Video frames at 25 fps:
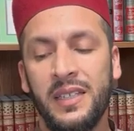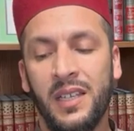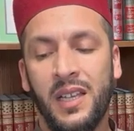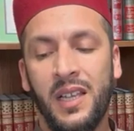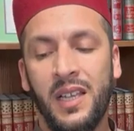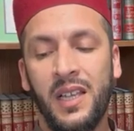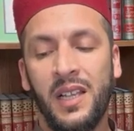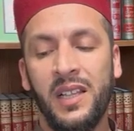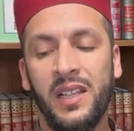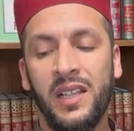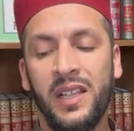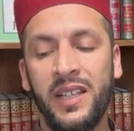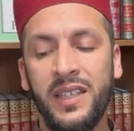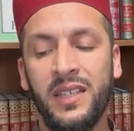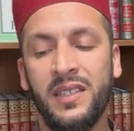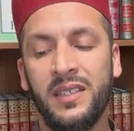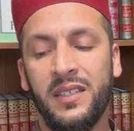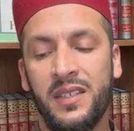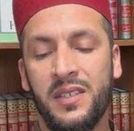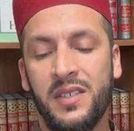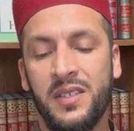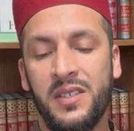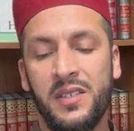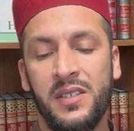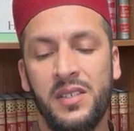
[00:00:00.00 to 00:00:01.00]

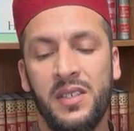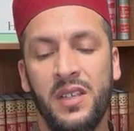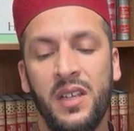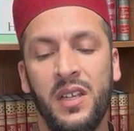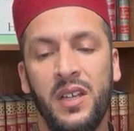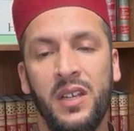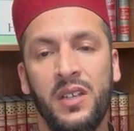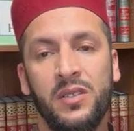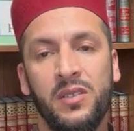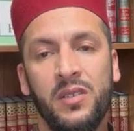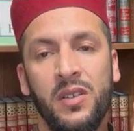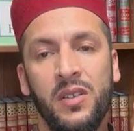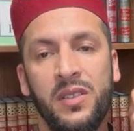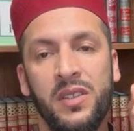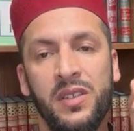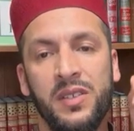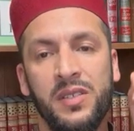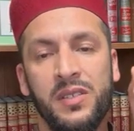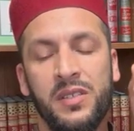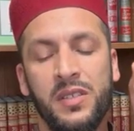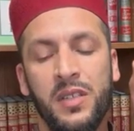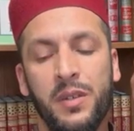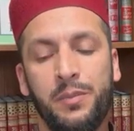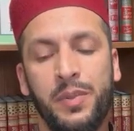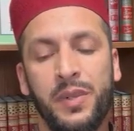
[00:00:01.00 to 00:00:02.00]
clings to the
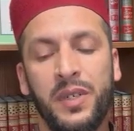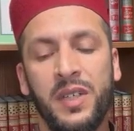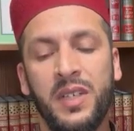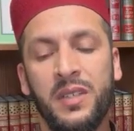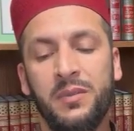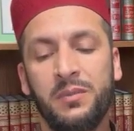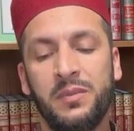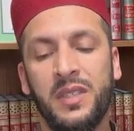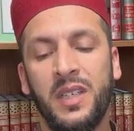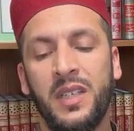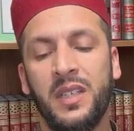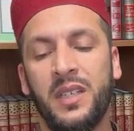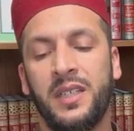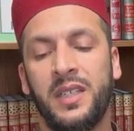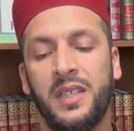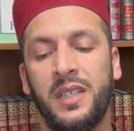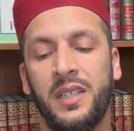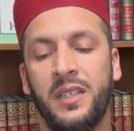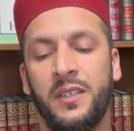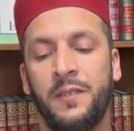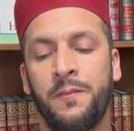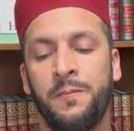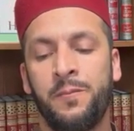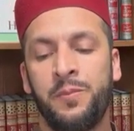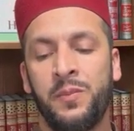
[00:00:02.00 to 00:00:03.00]
supreme
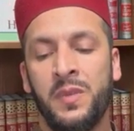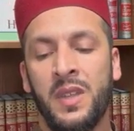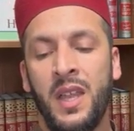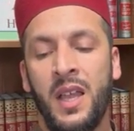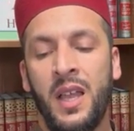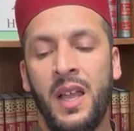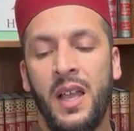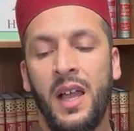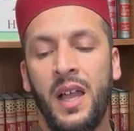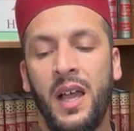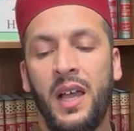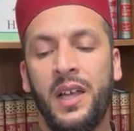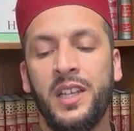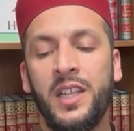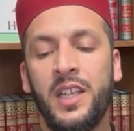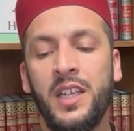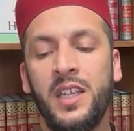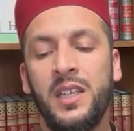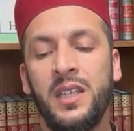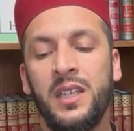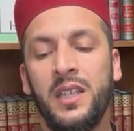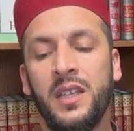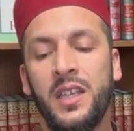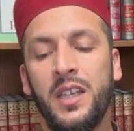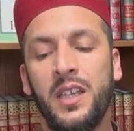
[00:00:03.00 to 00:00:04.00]
deity.
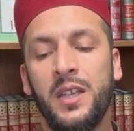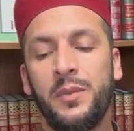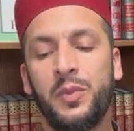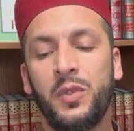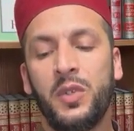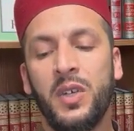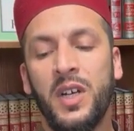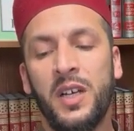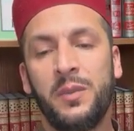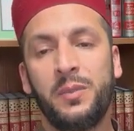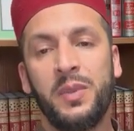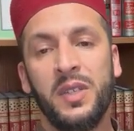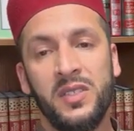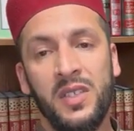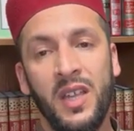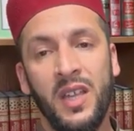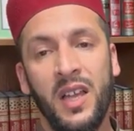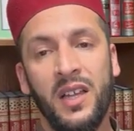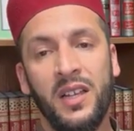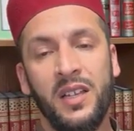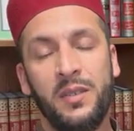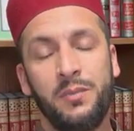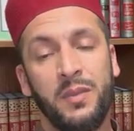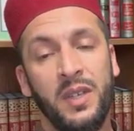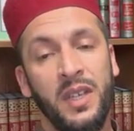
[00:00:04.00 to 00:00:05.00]
Ali ibn Abi
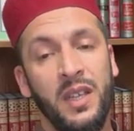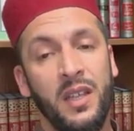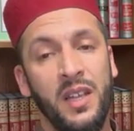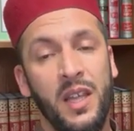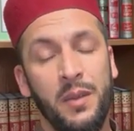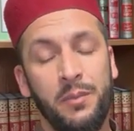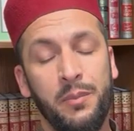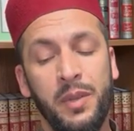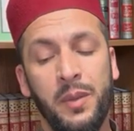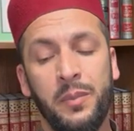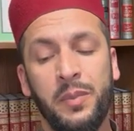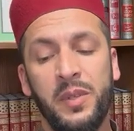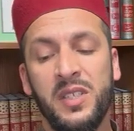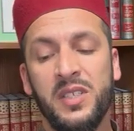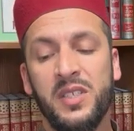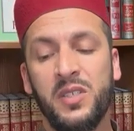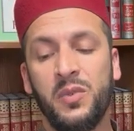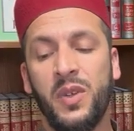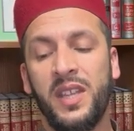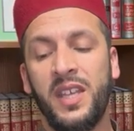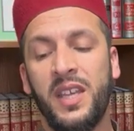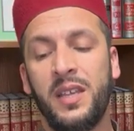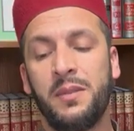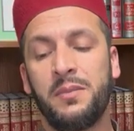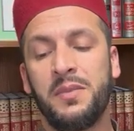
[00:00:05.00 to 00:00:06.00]
Talib, may Allah be pleased
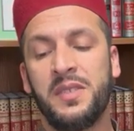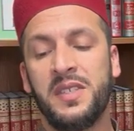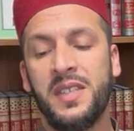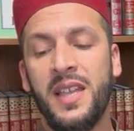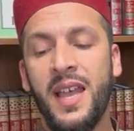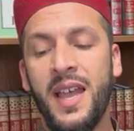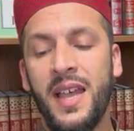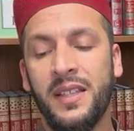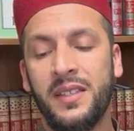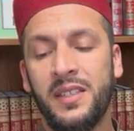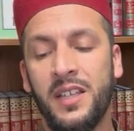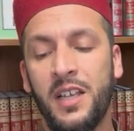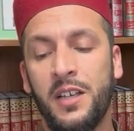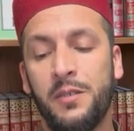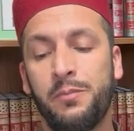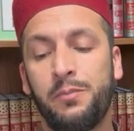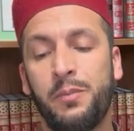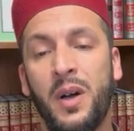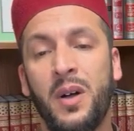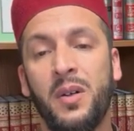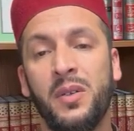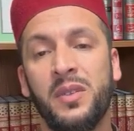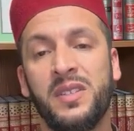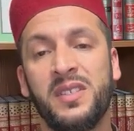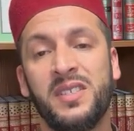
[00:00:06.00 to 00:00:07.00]
with him, said
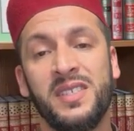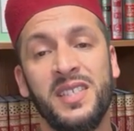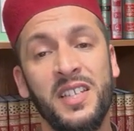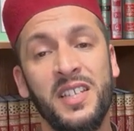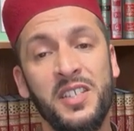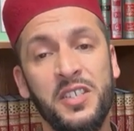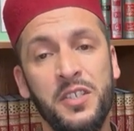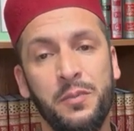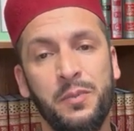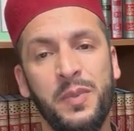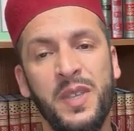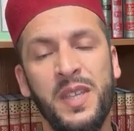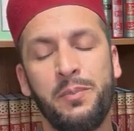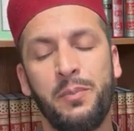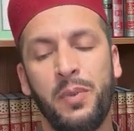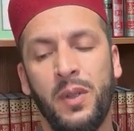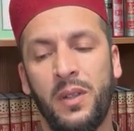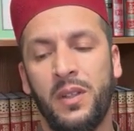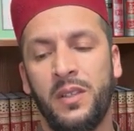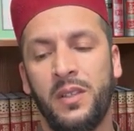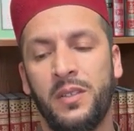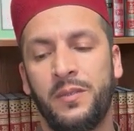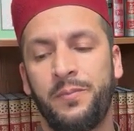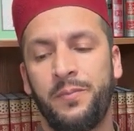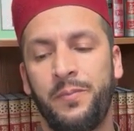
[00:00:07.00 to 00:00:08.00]
about such
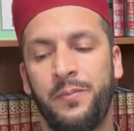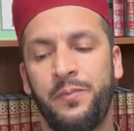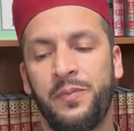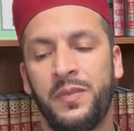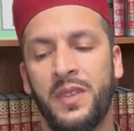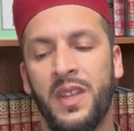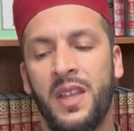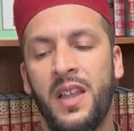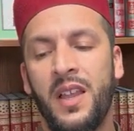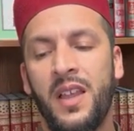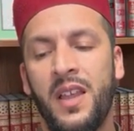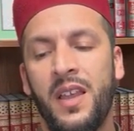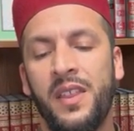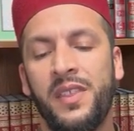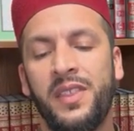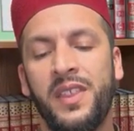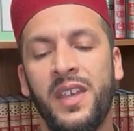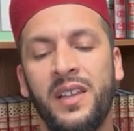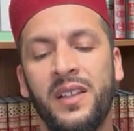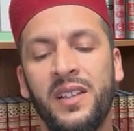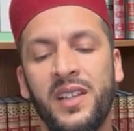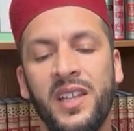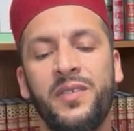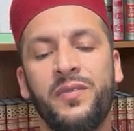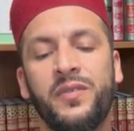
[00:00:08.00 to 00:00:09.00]
people,
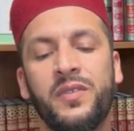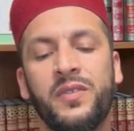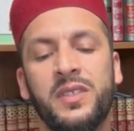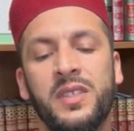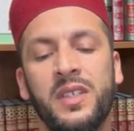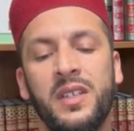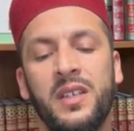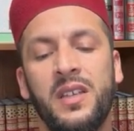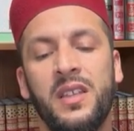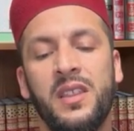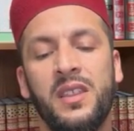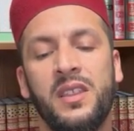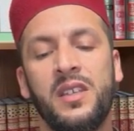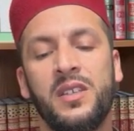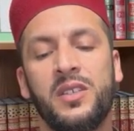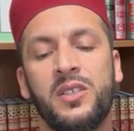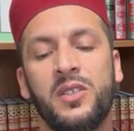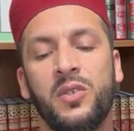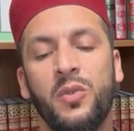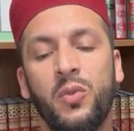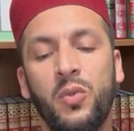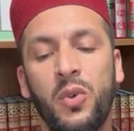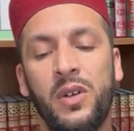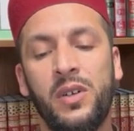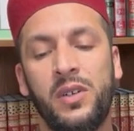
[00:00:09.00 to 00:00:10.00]
they lived in
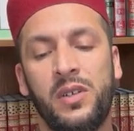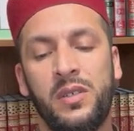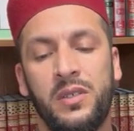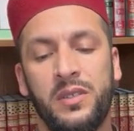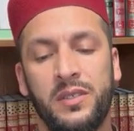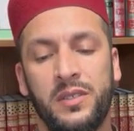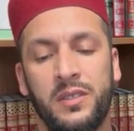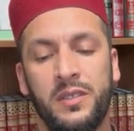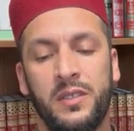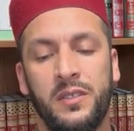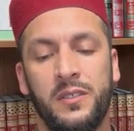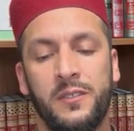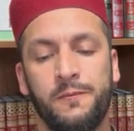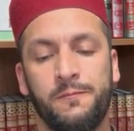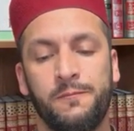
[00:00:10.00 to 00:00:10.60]
this world